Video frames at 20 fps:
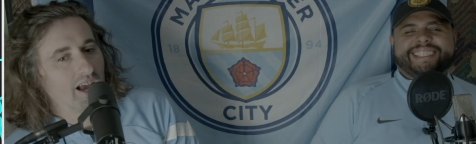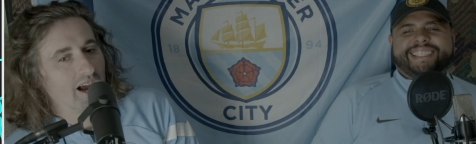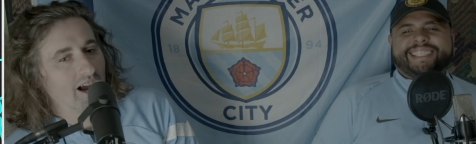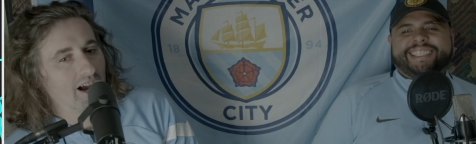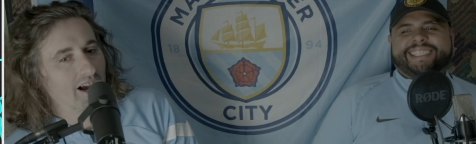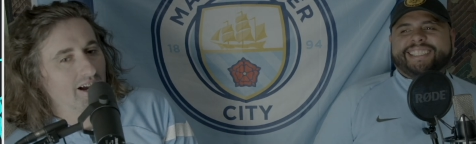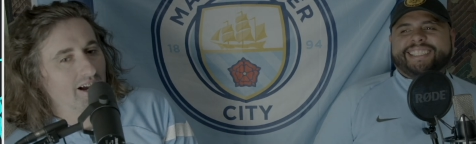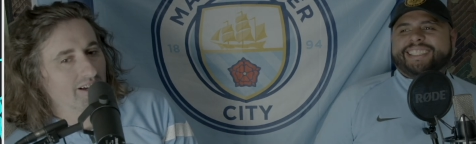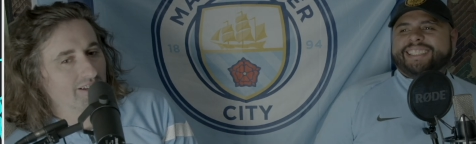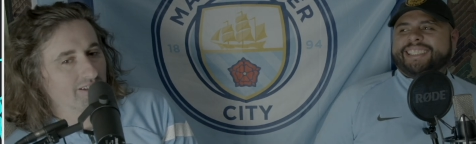
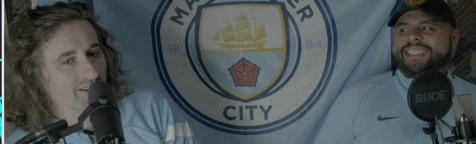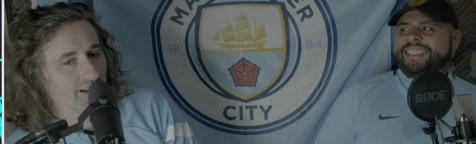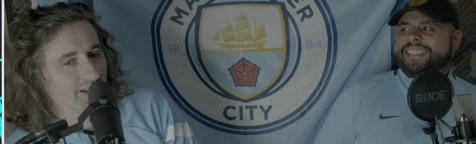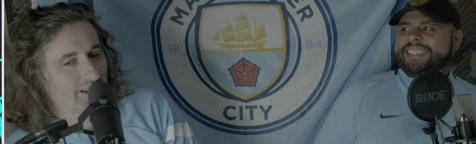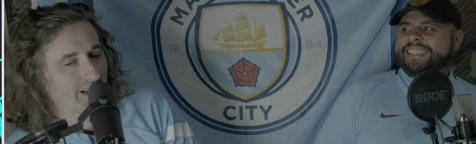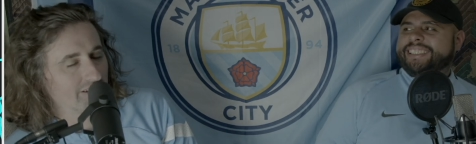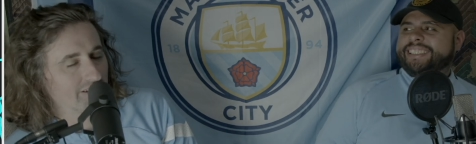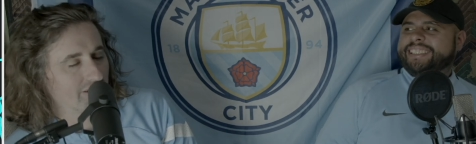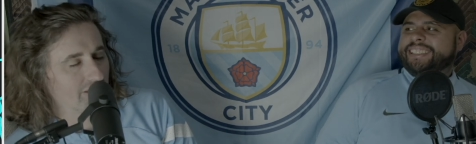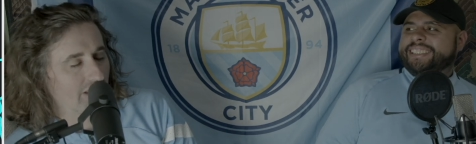Speaker 1: uh, I
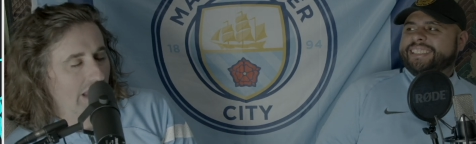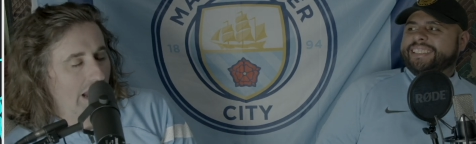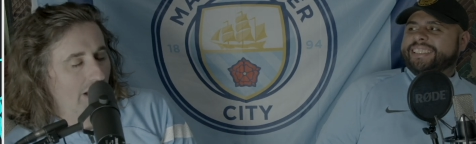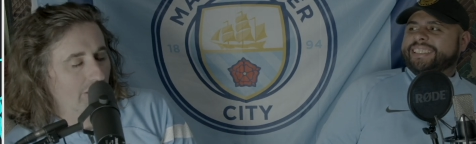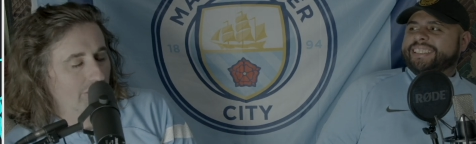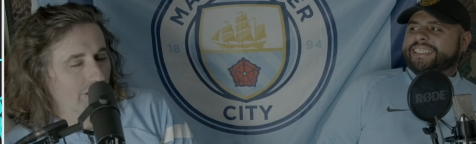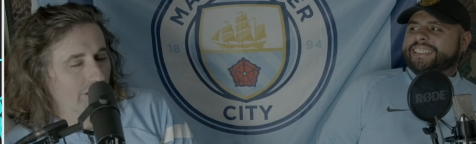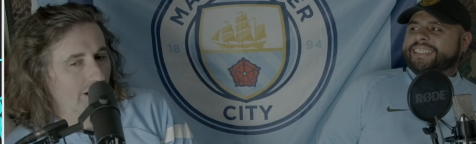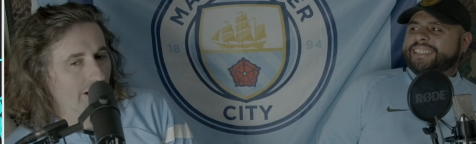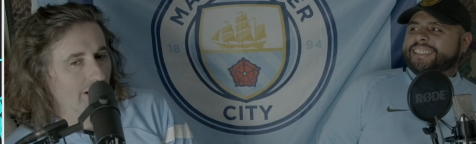guess it's
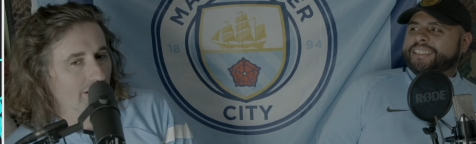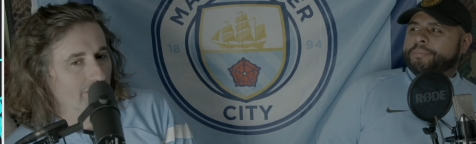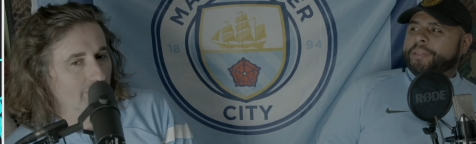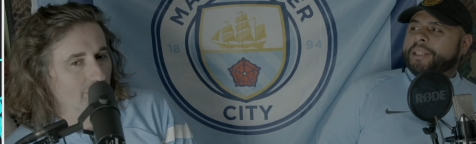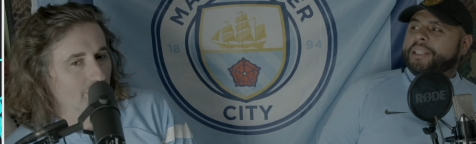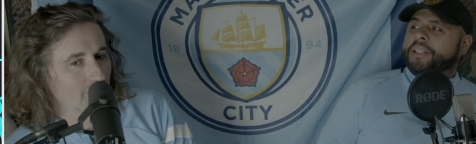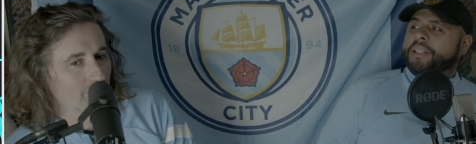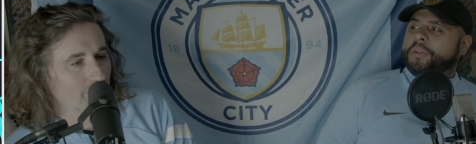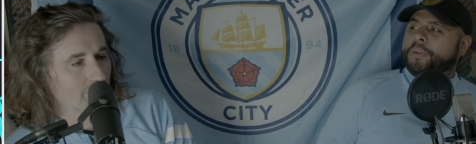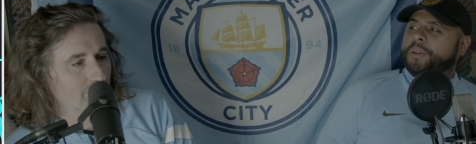out there.
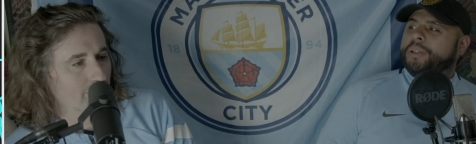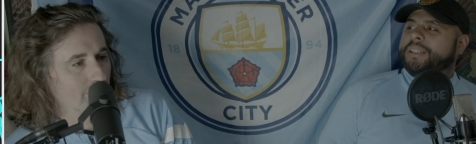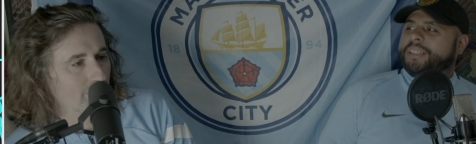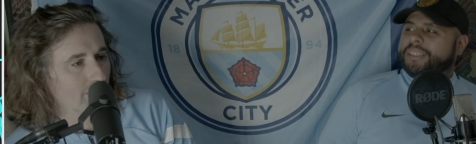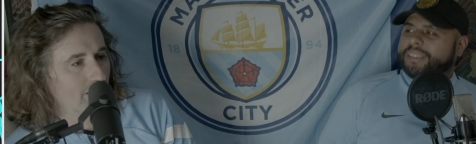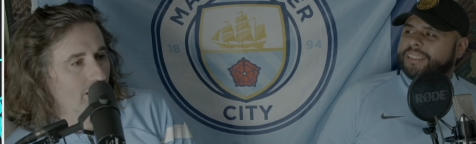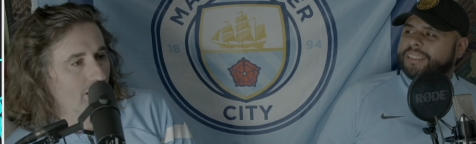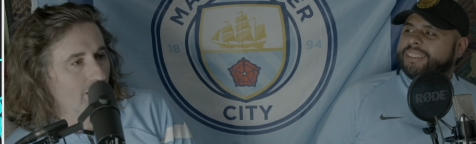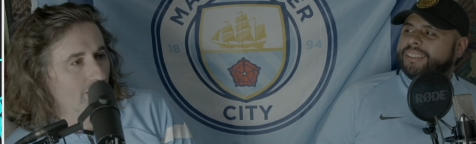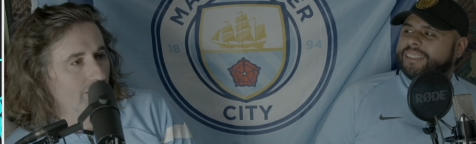Make it
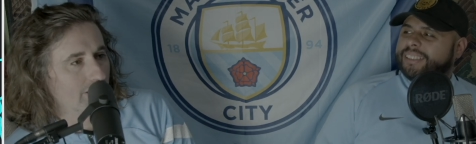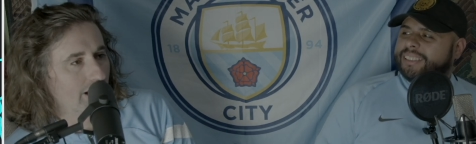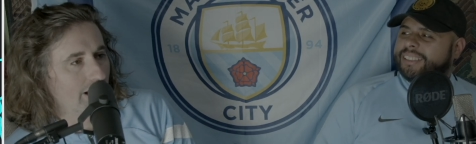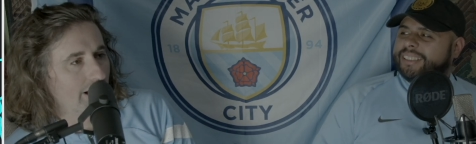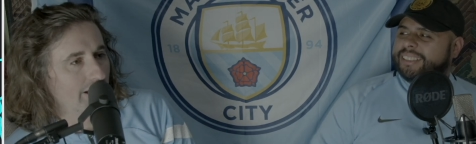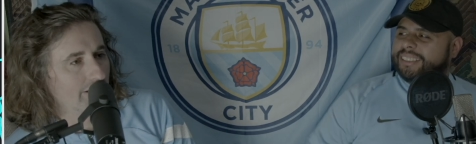quick. okay,